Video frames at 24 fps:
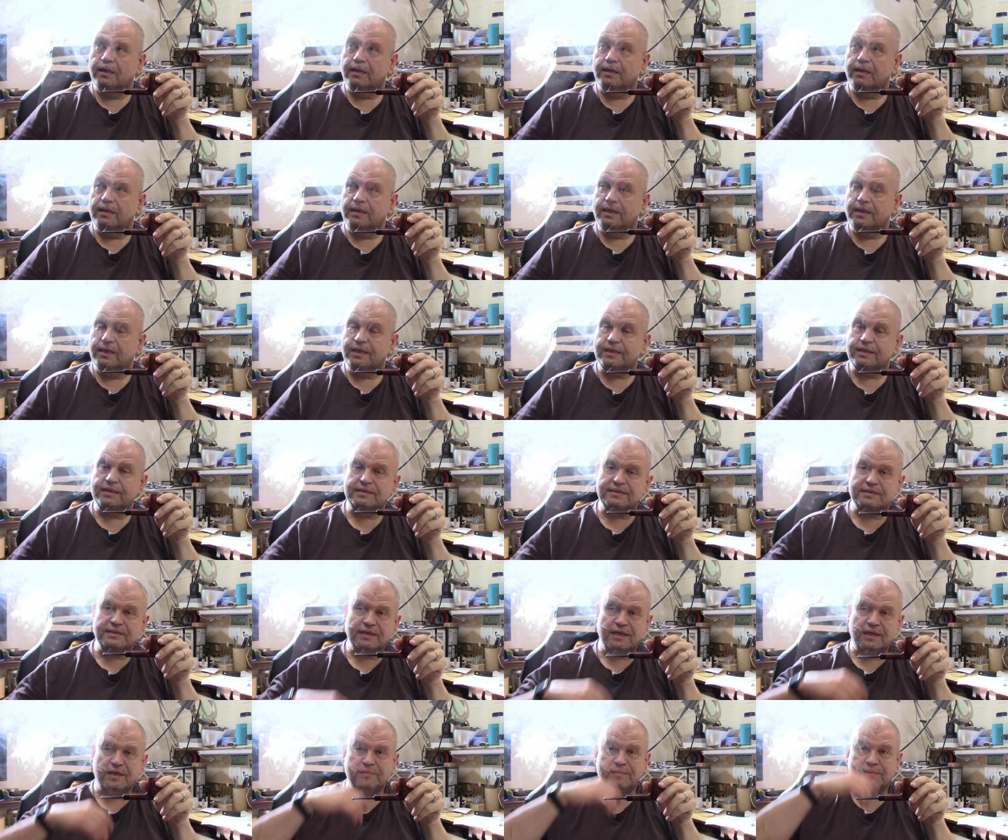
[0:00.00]
Yeah,
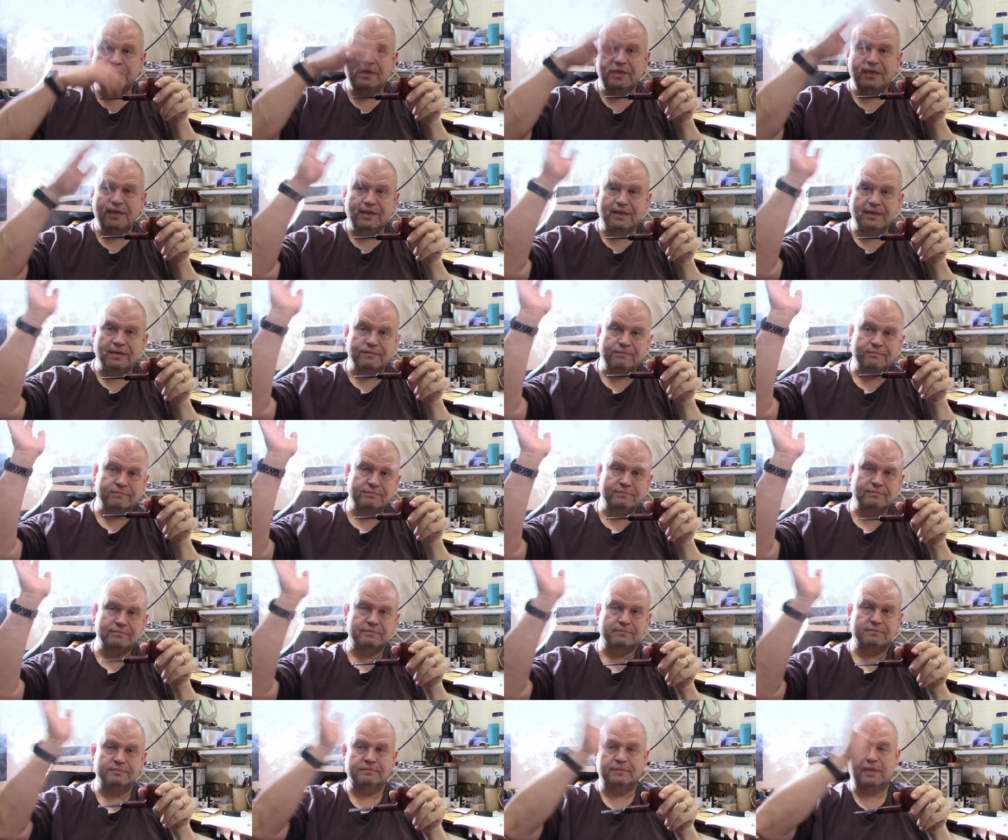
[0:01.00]
this time of day.
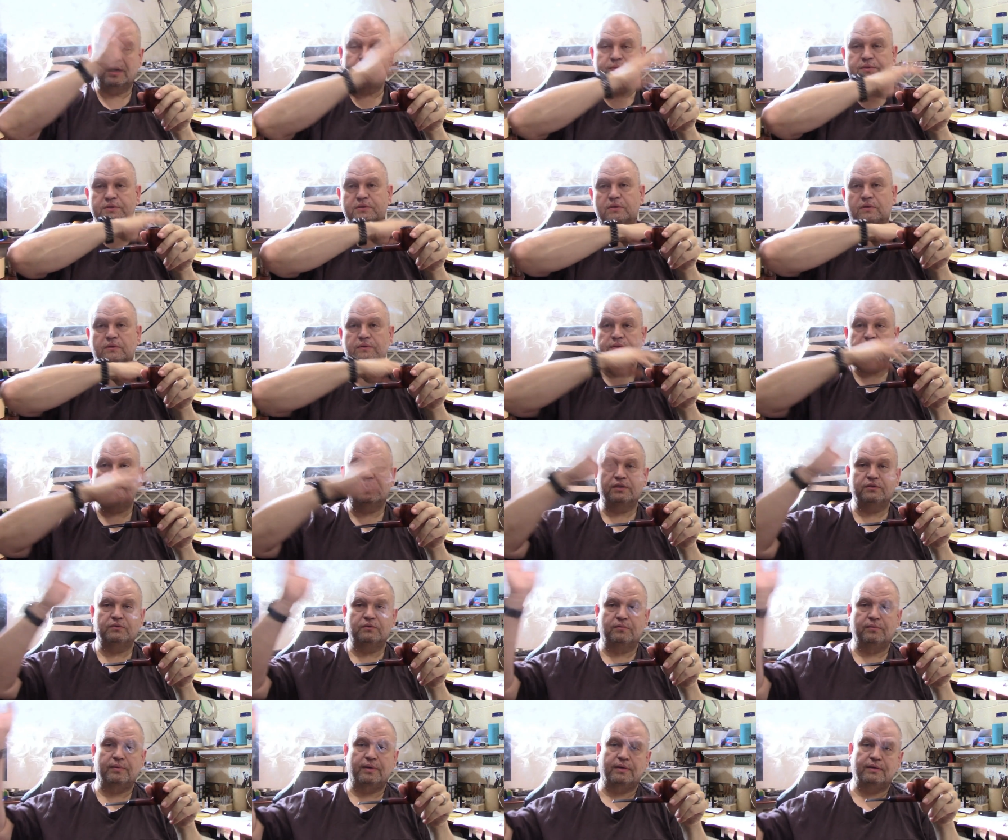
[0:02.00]
I was told not
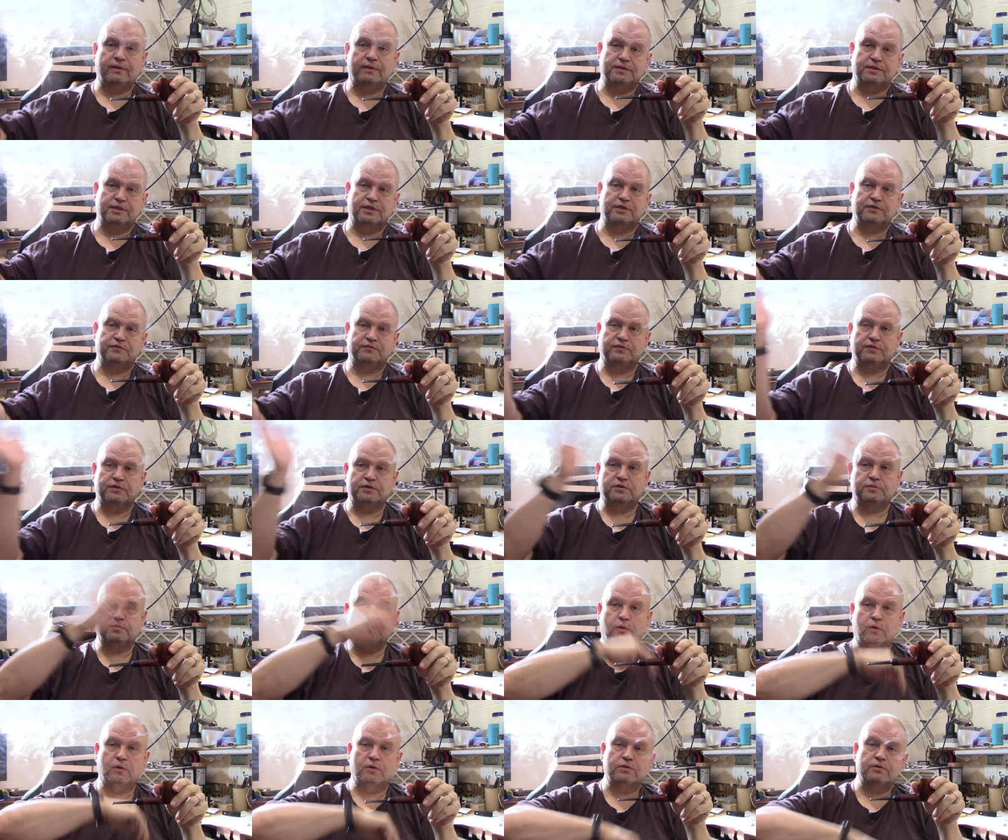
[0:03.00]
to apologize for the
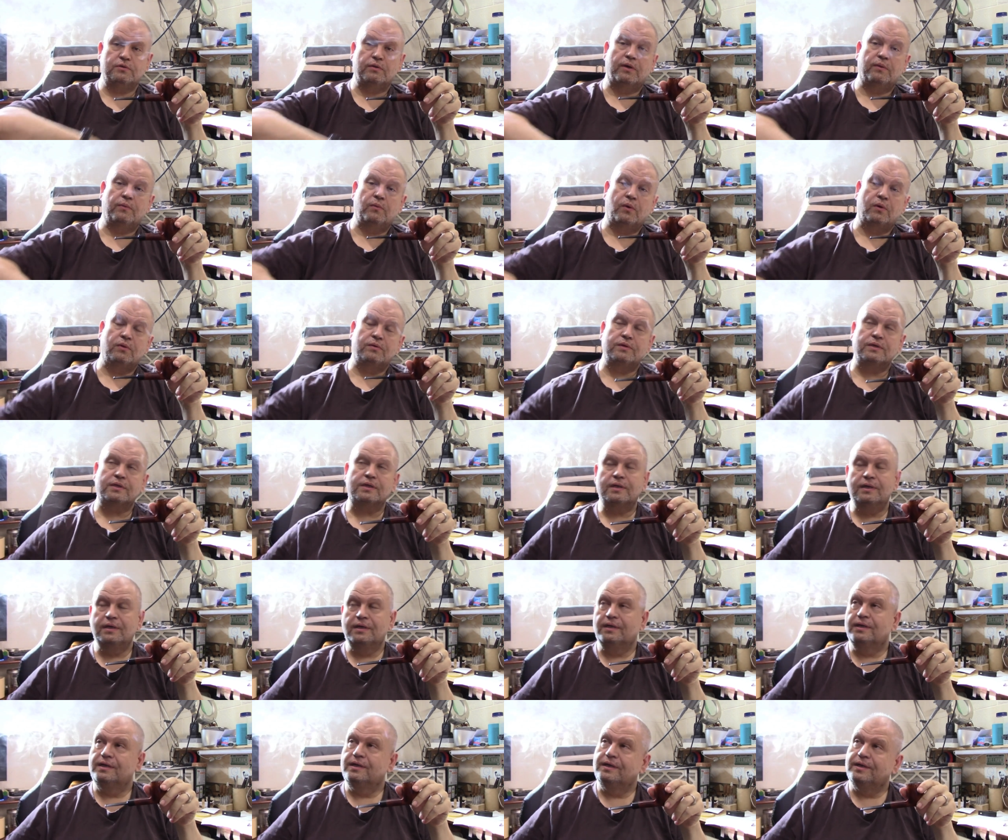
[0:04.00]
smoke, so I won't.
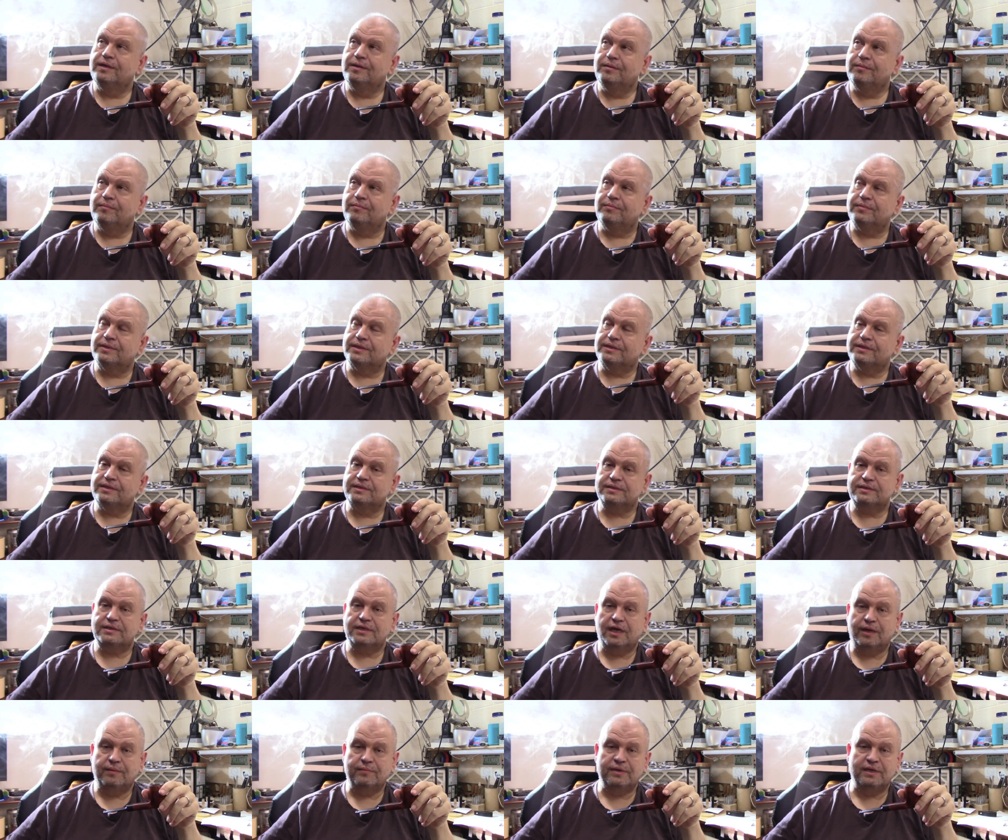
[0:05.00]
But this
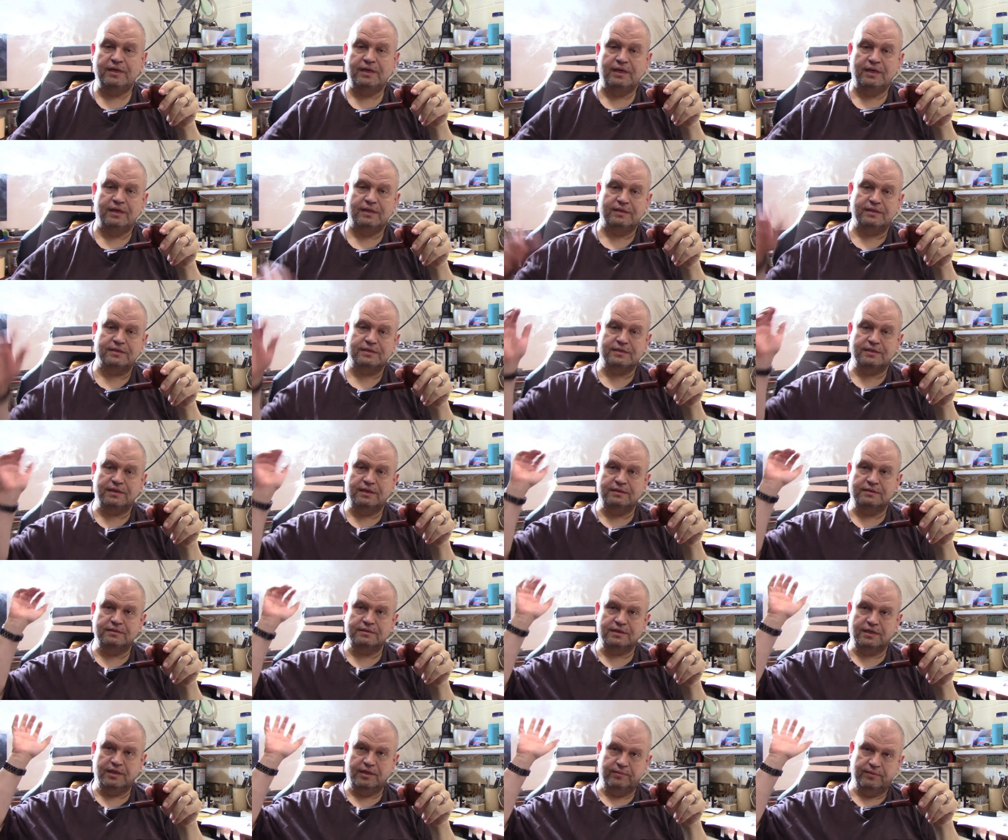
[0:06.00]
time of day, the
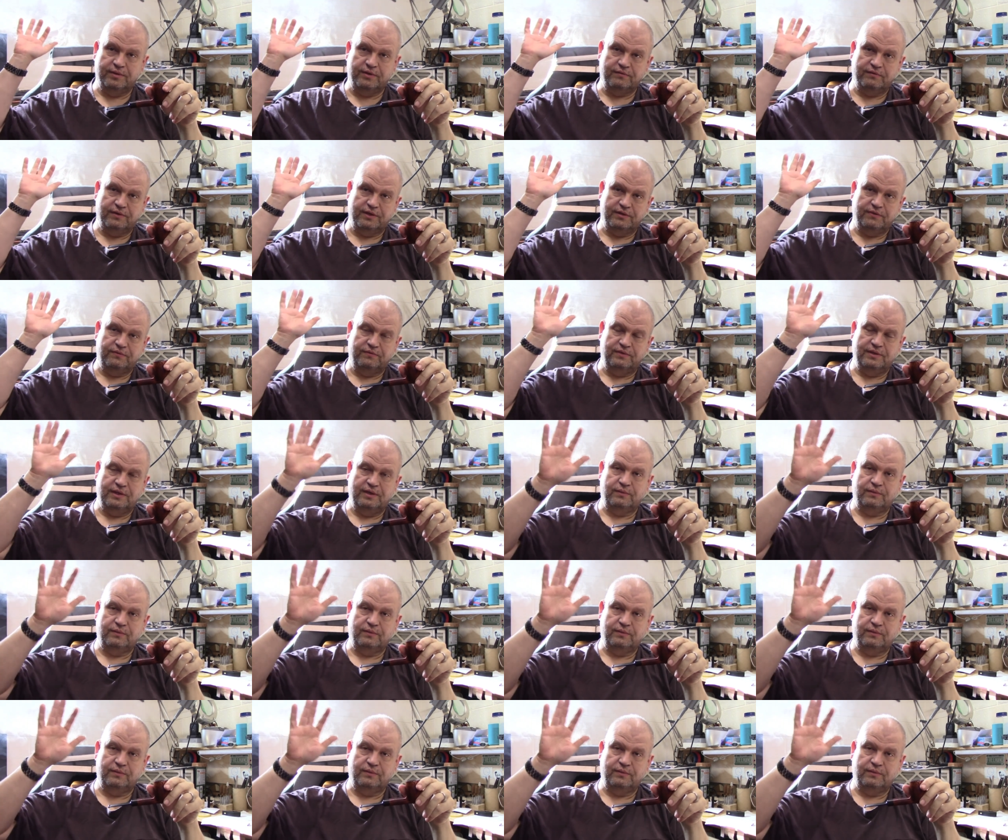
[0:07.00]
sun's coming right through that